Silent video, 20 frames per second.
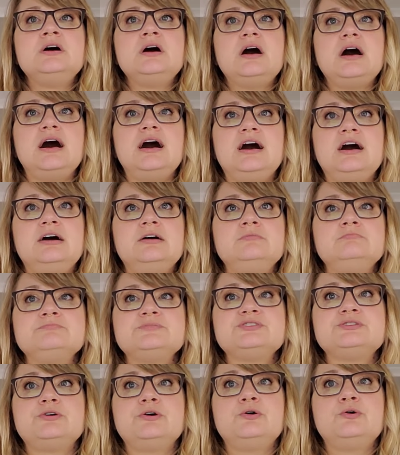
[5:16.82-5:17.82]

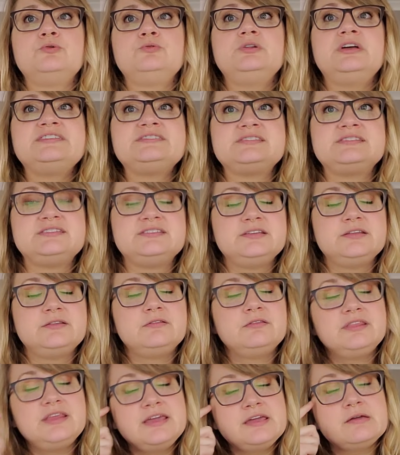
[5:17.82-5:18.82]
So let's
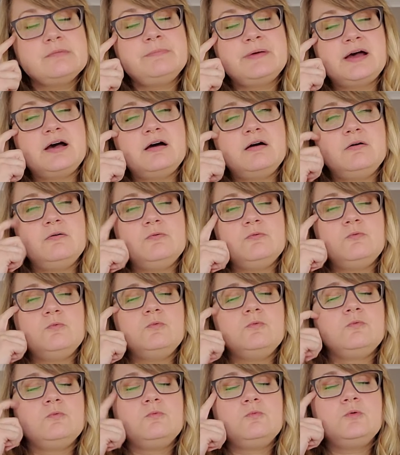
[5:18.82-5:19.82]
think about
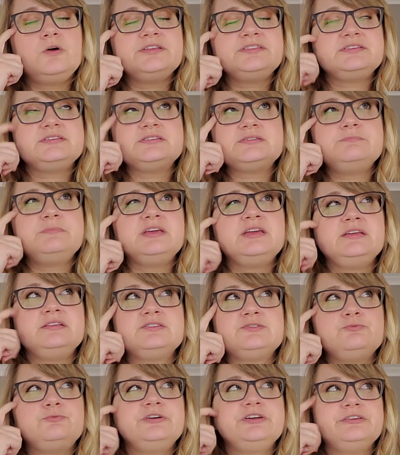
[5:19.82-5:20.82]
what this
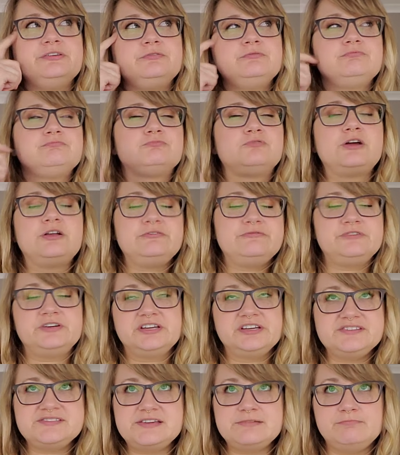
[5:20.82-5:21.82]
means with relevant
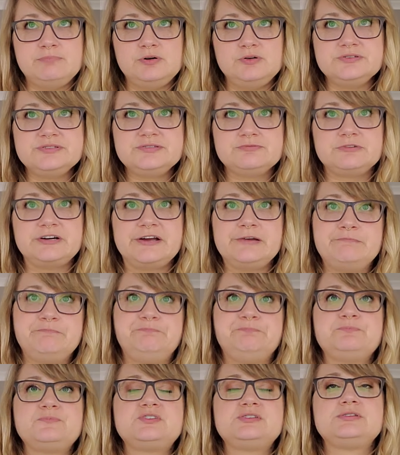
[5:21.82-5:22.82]
examples, right?
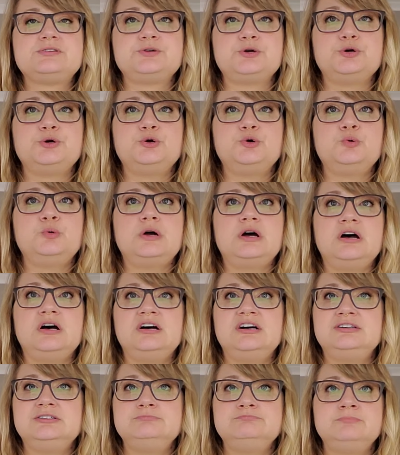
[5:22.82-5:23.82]
So
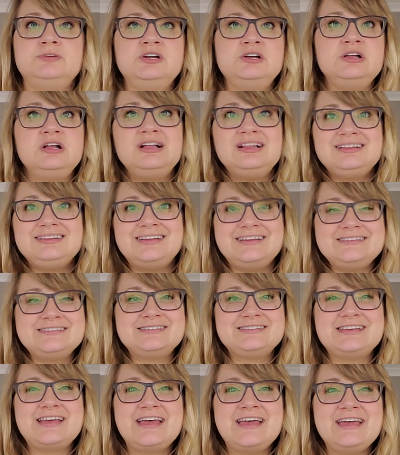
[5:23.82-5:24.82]
let's
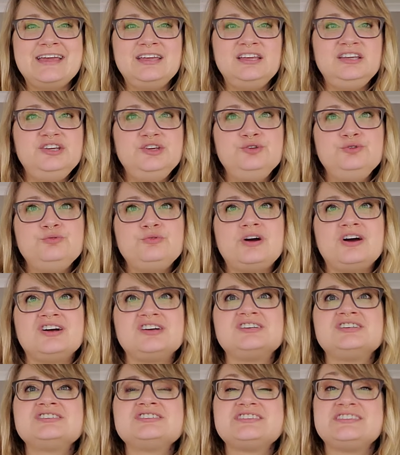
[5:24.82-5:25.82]
say you
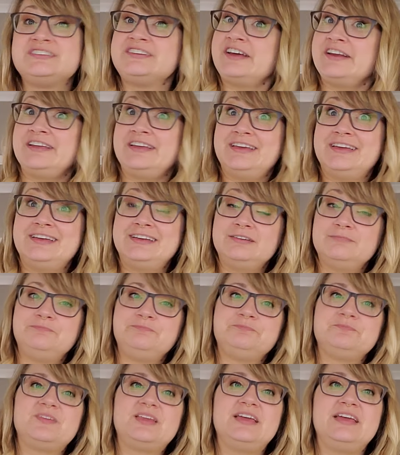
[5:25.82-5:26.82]
are studying
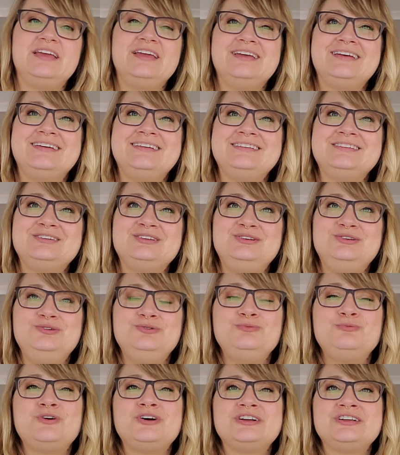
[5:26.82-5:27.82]
and
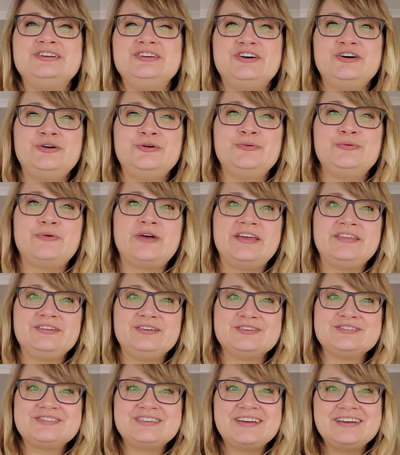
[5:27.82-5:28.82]
you want to know
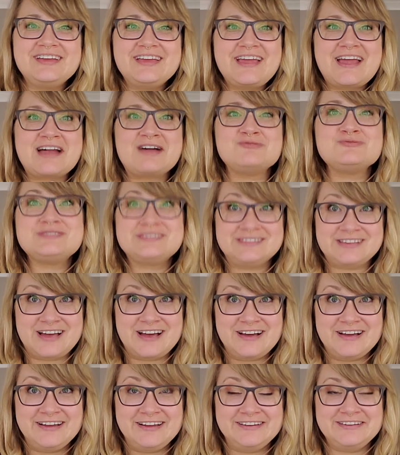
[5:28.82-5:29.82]
whether studying
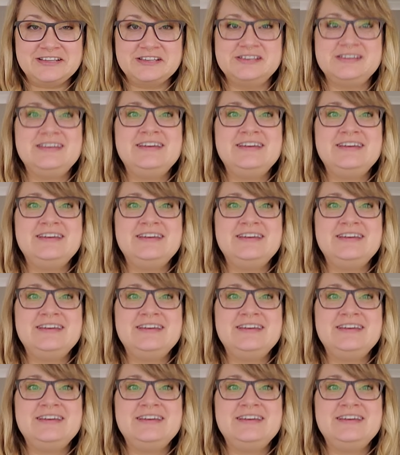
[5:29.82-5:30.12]
outside